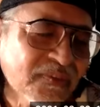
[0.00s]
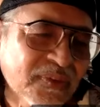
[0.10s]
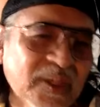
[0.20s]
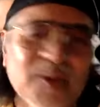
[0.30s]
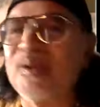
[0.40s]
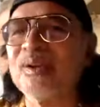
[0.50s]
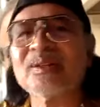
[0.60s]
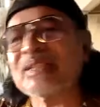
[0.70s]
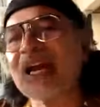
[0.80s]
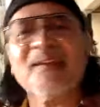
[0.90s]
for a
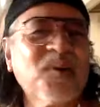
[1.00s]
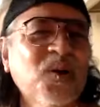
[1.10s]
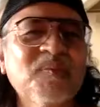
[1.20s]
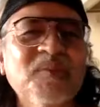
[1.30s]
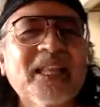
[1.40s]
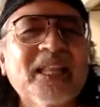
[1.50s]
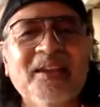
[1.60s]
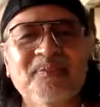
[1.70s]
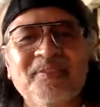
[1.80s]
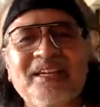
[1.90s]
long time, all my life.